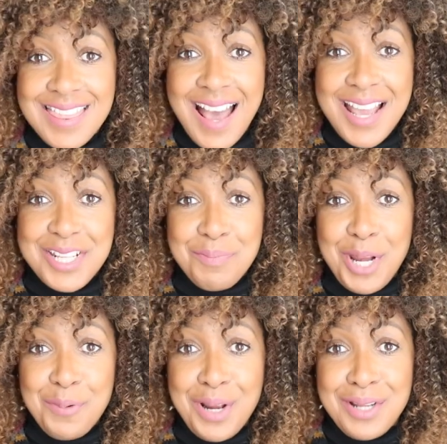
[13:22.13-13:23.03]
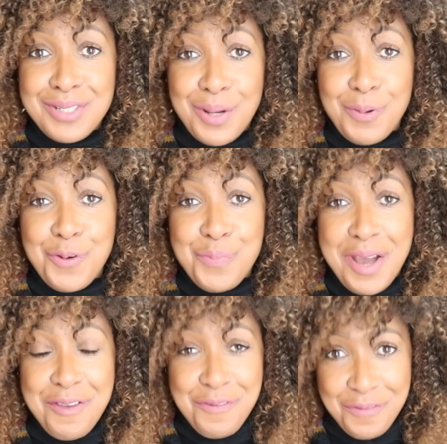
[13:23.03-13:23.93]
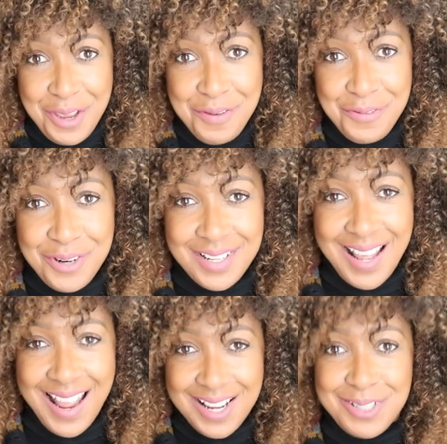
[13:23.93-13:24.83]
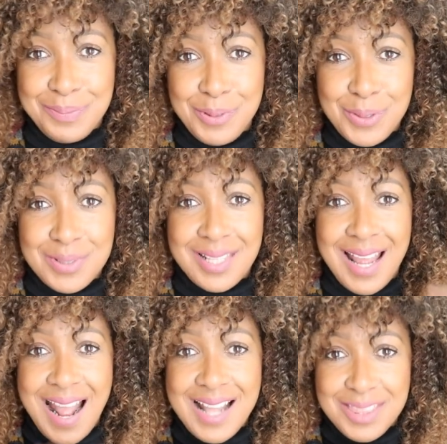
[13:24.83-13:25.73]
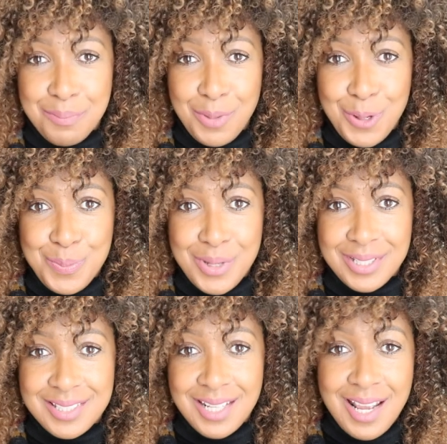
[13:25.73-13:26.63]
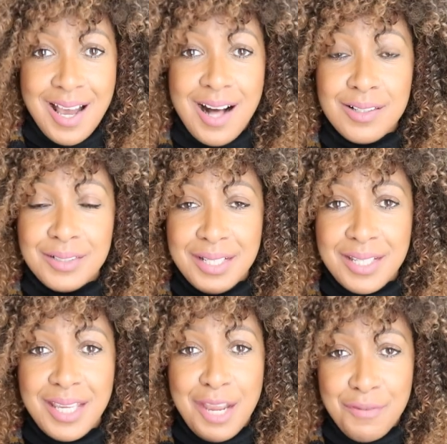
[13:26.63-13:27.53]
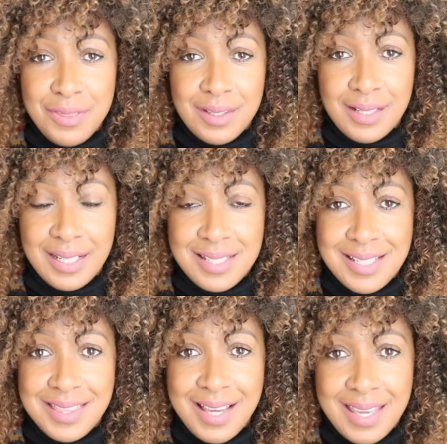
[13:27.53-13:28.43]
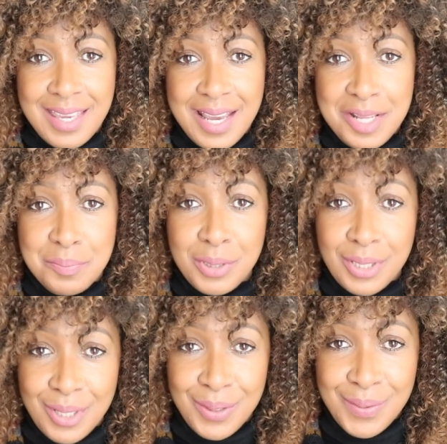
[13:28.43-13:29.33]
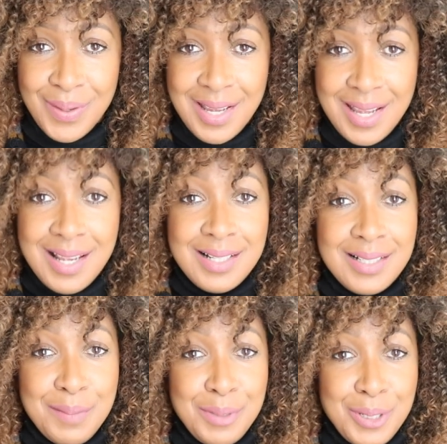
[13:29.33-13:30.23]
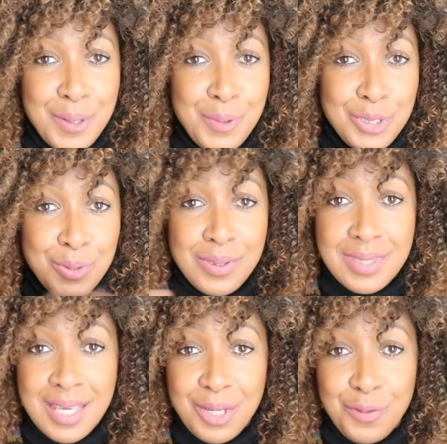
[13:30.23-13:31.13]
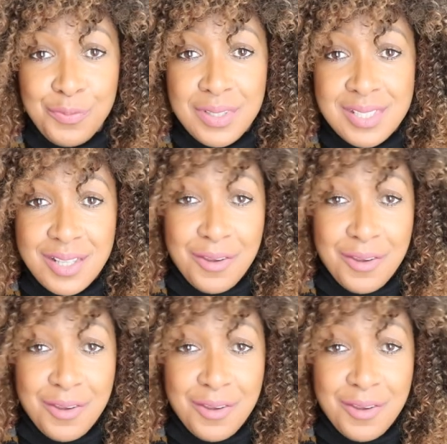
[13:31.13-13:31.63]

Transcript: that is my roundup of my favorite ankle boots at the moment. I'll link everything, like I said, that I can below. Let me know what you think of this